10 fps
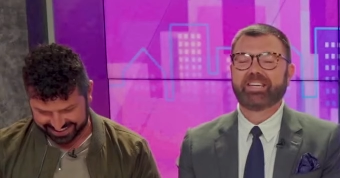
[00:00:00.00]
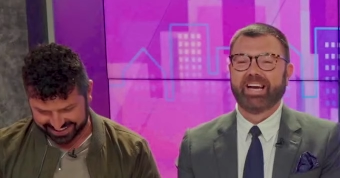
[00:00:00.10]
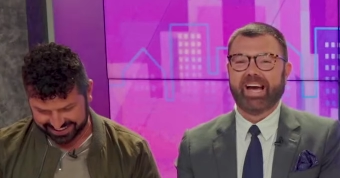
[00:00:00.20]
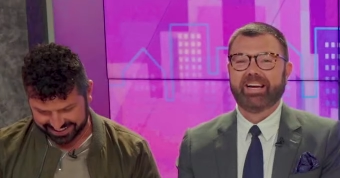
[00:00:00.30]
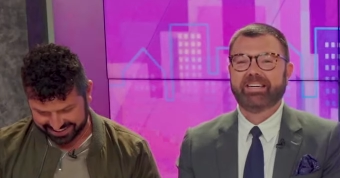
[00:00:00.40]

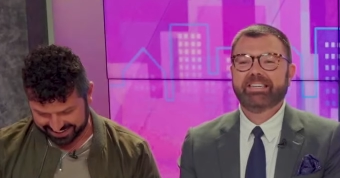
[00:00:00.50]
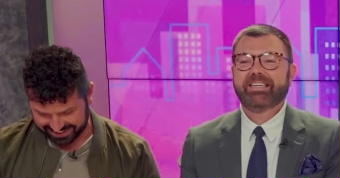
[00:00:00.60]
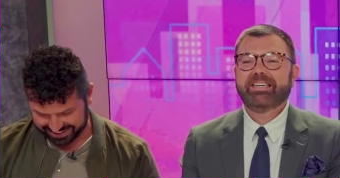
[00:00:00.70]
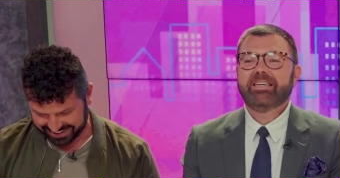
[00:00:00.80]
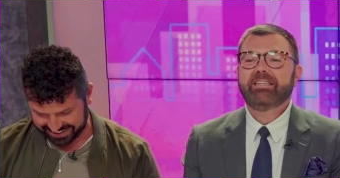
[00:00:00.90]
Speaker 1: Okay.
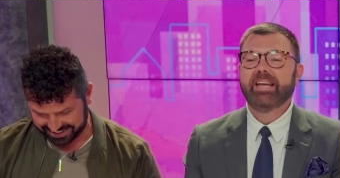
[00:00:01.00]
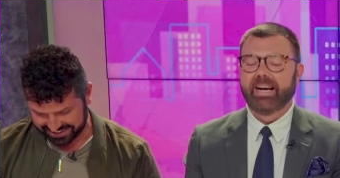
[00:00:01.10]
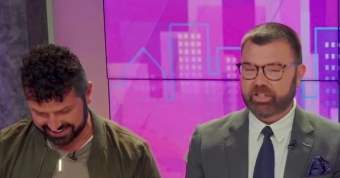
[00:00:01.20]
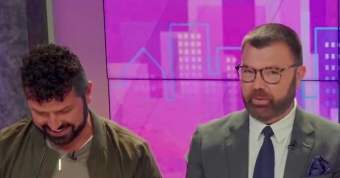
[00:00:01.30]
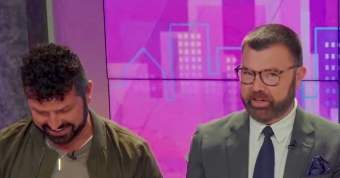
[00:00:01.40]
Okay.
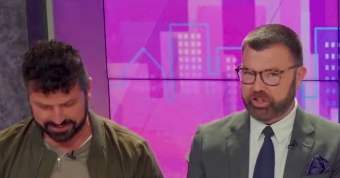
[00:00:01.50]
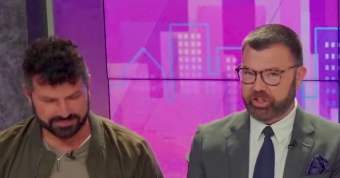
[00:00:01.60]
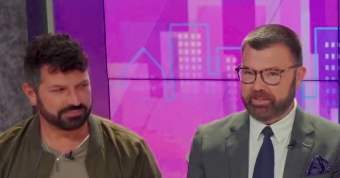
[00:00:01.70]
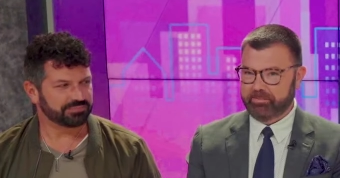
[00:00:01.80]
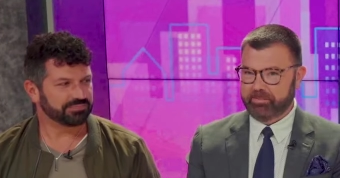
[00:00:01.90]
Next
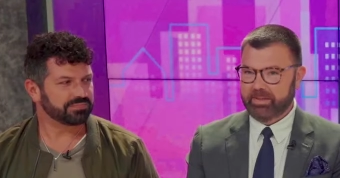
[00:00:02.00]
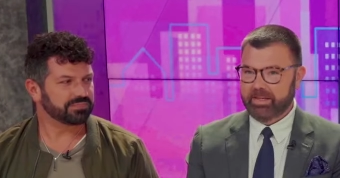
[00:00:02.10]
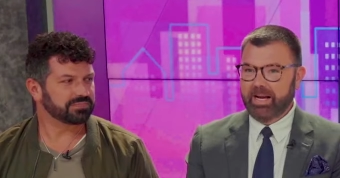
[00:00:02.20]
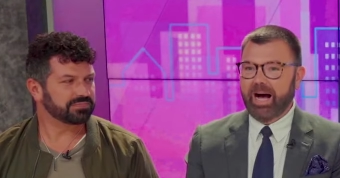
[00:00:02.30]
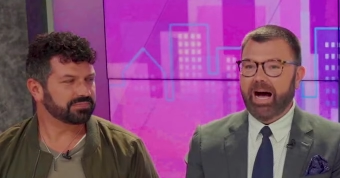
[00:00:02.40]
question.
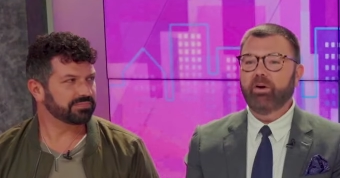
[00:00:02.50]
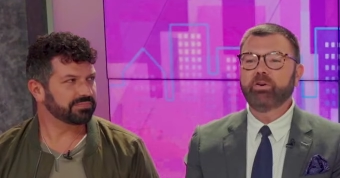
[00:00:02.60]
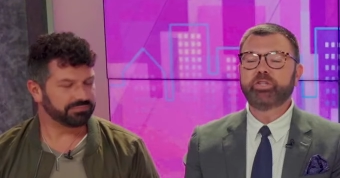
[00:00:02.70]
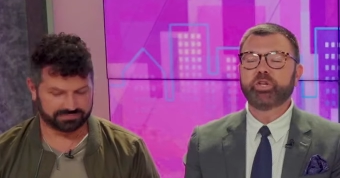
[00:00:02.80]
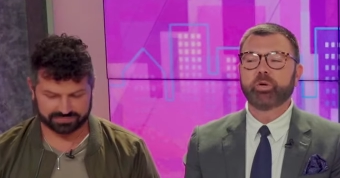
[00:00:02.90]
How
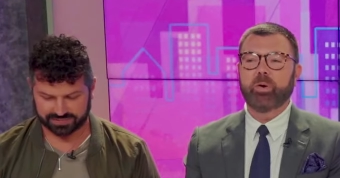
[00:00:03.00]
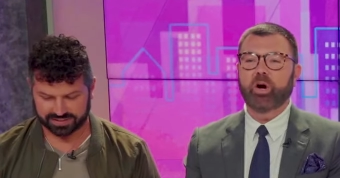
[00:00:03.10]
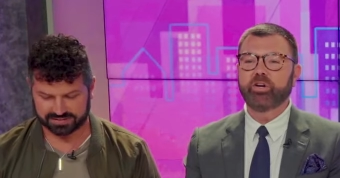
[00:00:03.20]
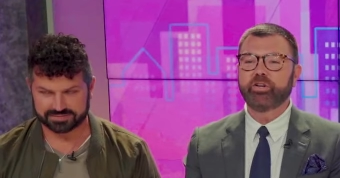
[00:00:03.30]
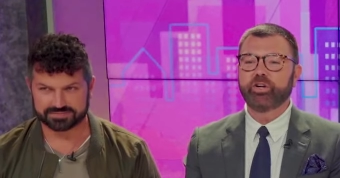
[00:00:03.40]
does your
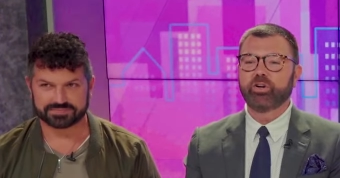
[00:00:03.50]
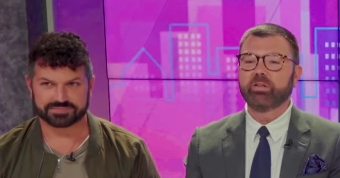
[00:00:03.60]
partner